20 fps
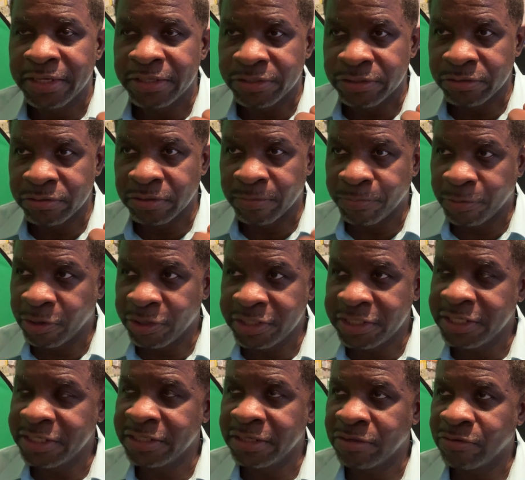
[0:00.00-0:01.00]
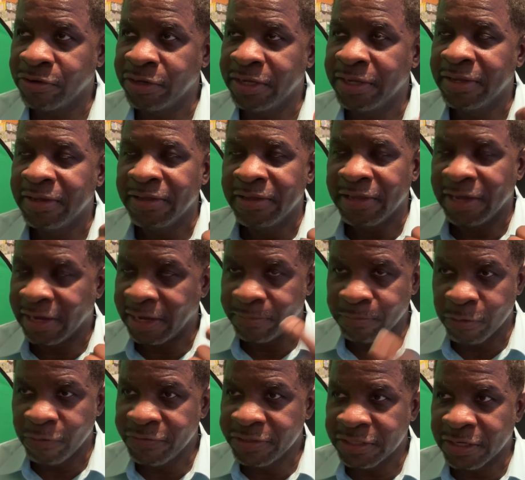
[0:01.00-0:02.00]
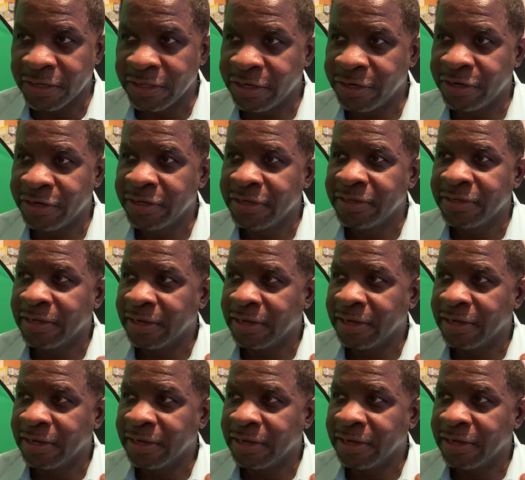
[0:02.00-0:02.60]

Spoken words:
to The Boys Season 3. I got movies on there.